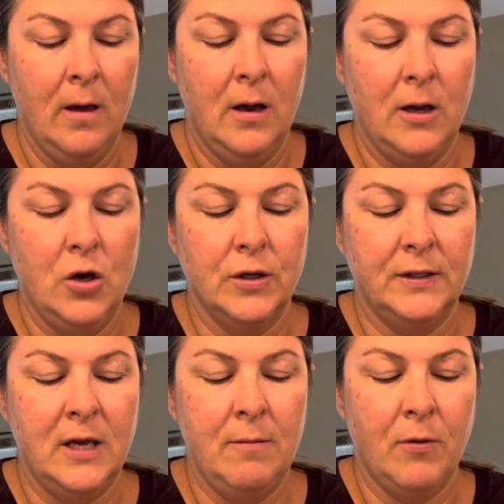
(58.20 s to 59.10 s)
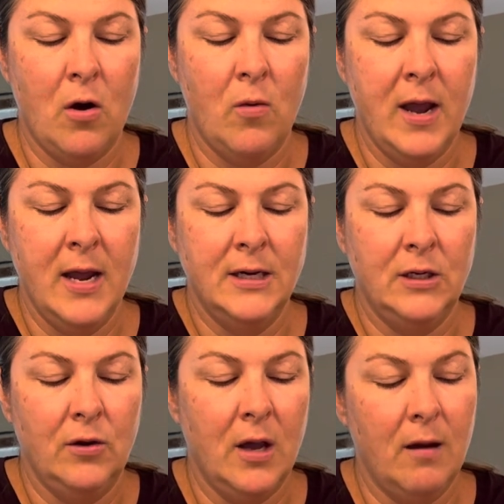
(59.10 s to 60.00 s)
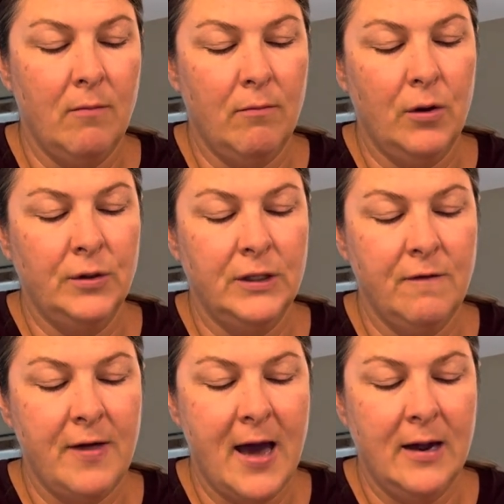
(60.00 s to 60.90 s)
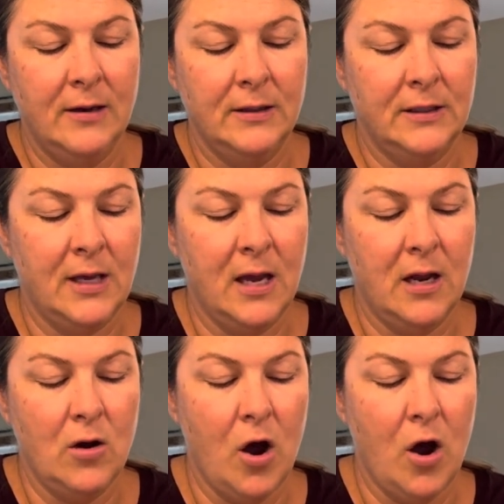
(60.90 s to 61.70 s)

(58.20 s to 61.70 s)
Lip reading: And you just keep going until you get most of that skin